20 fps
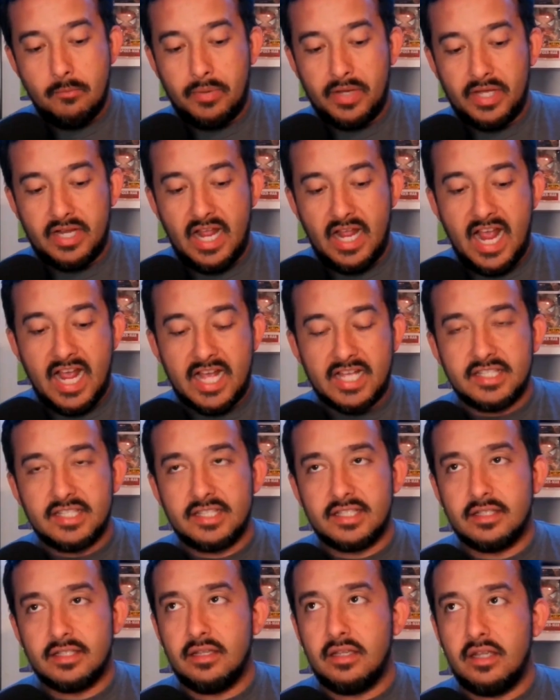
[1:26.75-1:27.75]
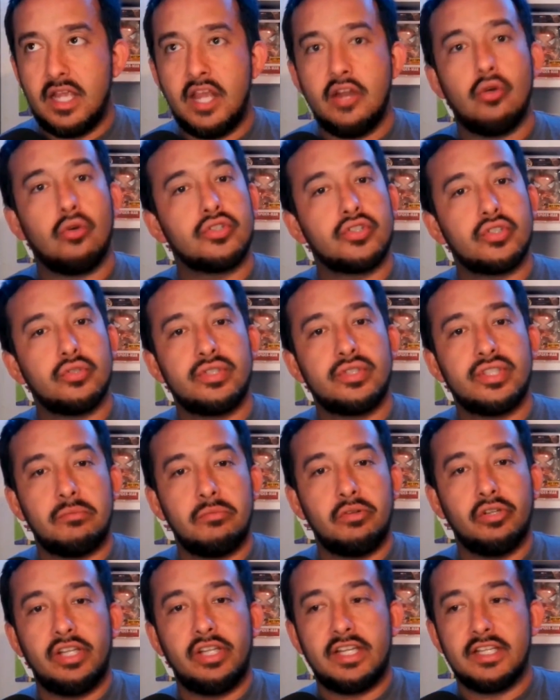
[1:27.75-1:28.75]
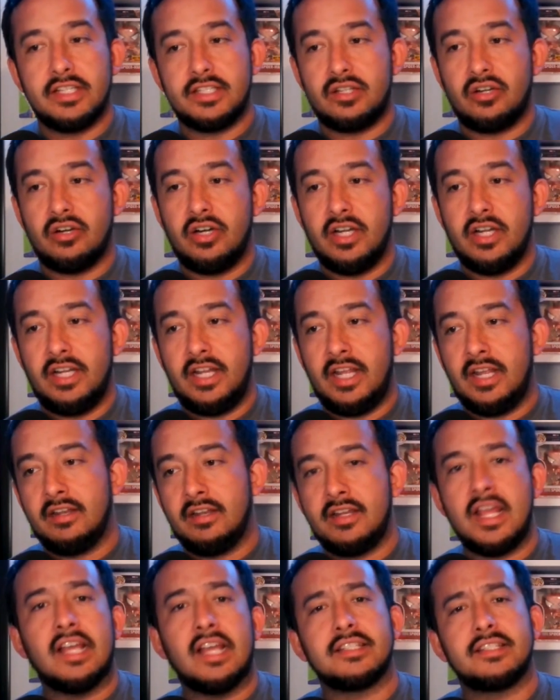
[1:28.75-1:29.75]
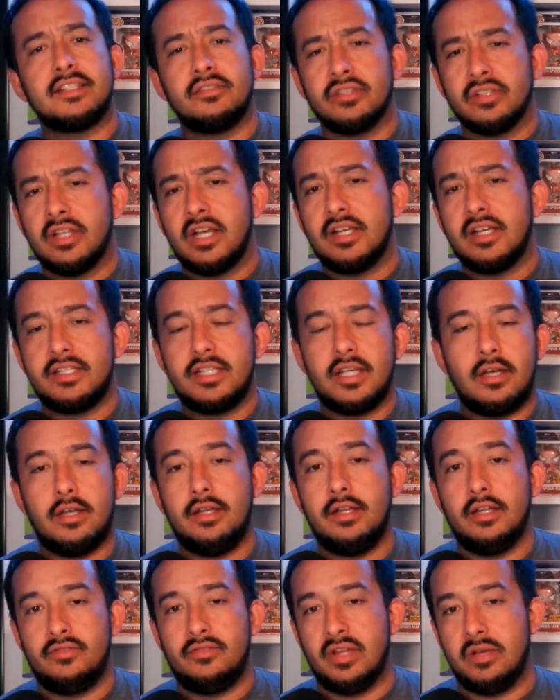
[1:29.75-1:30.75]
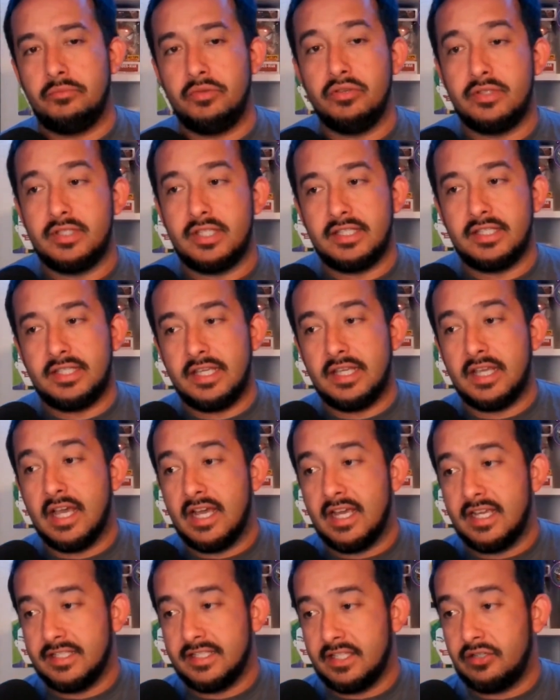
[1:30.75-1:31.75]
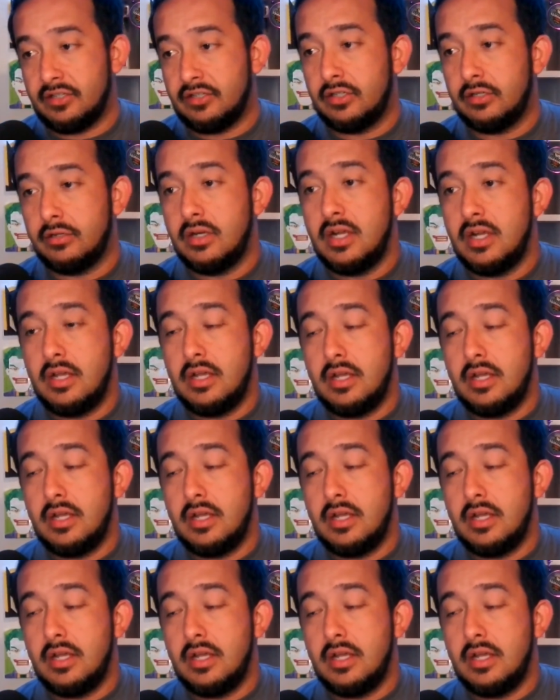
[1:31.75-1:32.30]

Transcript: But as, and also Summer League has started, and yes, there's a lot ton of WCC guys that are